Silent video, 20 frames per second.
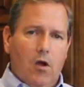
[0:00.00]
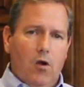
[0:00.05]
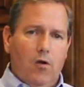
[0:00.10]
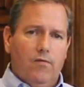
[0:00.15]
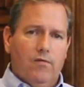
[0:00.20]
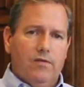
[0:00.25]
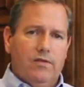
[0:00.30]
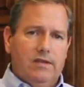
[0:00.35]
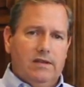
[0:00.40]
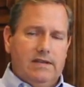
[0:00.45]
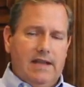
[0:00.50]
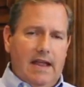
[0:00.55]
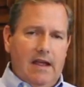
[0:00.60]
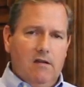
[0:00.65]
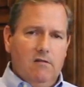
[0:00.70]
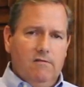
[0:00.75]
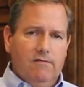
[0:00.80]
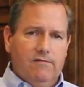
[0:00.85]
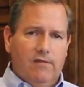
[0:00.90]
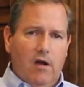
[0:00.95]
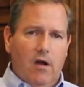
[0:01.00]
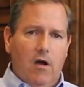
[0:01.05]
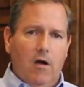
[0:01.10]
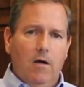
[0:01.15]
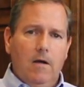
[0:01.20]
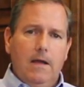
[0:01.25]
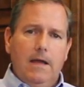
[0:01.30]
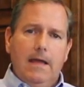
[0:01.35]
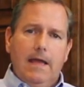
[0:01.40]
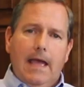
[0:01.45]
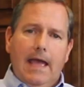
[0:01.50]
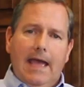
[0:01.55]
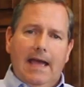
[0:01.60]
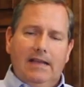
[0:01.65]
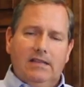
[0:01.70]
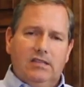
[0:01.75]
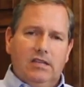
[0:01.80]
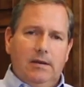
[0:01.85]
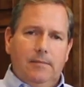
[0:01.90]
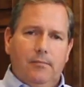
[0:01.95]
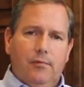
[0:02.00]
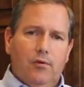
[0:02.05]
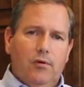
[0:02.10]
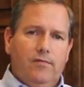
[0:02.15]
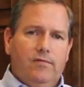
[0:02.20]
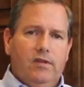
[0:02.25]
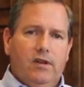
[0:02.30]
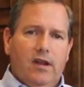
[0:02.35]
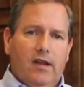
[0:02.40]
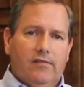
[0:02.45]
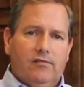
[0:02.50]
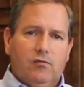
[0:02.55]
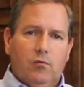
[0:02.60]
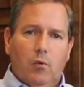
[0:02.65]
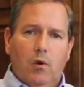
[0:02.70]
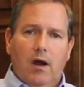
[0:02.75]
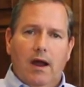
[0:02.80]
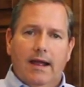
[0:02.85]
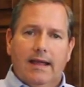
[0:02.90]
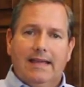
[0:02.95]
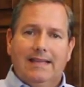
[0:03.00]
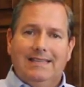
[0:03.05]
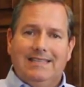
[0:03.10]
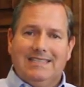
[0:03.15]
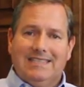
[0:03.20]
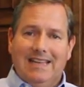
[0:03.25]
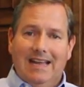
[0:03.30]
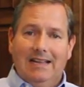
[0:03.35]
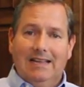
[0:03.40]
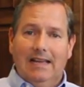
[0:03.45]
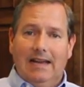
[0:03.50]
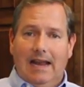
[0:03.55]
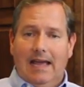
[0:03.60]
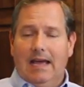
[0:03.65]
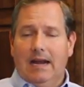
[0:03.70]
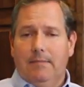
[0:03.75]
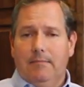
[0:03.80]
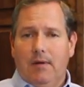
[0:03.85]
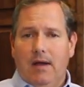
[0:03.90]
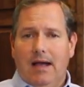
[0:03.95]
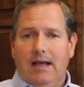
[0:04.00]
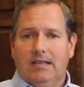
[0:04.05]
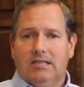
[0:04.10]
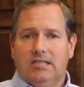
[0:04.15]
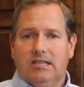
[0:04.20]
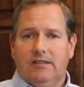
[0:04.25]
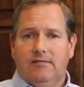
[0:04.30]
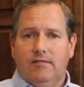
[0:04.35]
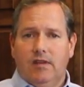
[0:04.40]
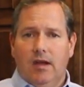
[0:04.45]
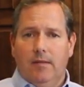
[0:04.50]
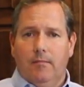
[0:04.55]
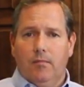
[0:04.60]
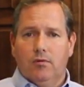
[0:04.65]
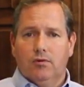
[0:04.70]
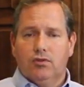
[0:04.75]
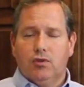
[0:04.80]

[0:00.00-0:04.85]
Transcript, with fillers: over the downfall? Has it improved enough to where I can sell it at a positive number?